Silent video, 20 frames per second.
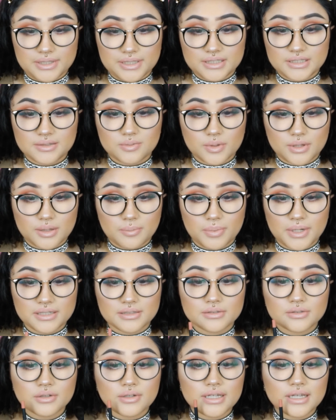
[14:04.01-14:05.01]
pleased with the
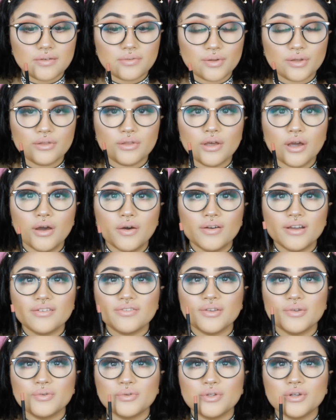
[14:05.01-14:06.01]
pencil, even though
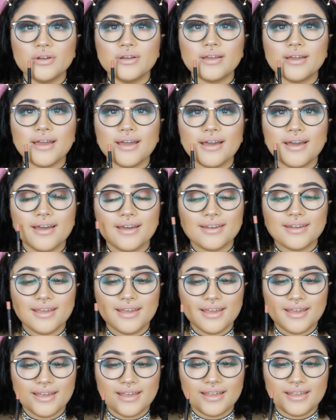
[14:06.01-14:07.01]
if you look at
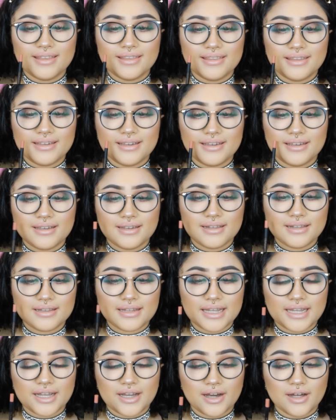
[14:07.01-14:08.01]
the
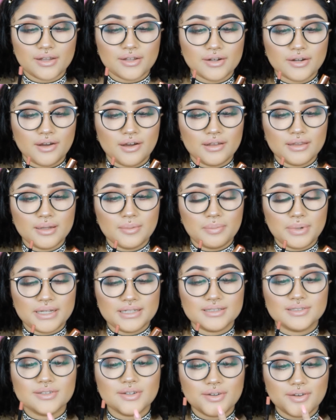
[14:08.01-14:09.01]
like color on the
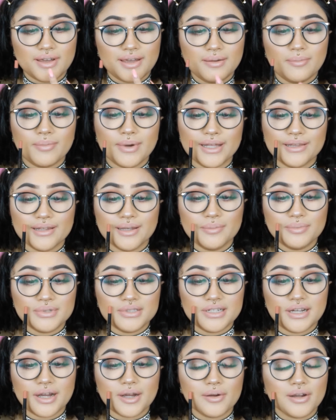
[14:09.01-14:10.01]
pencil and my lips,
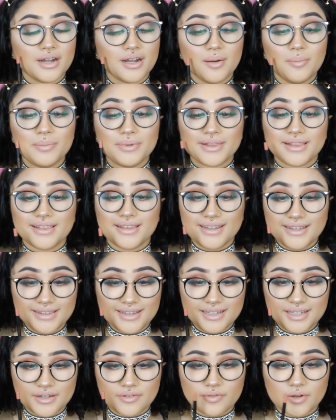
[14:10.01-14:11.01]
they're
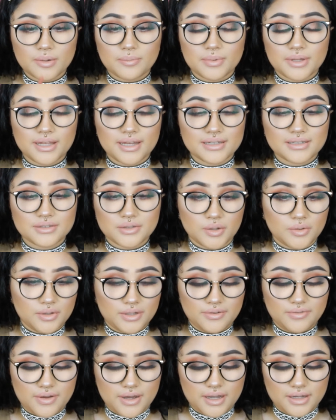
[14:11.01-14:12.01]
completely different, but that's
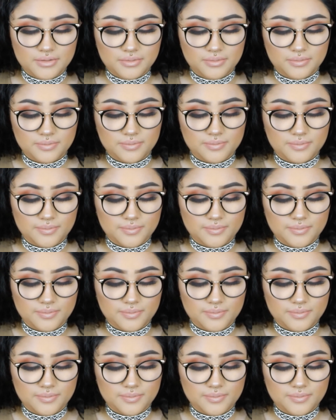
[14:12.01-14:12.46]
totally fine.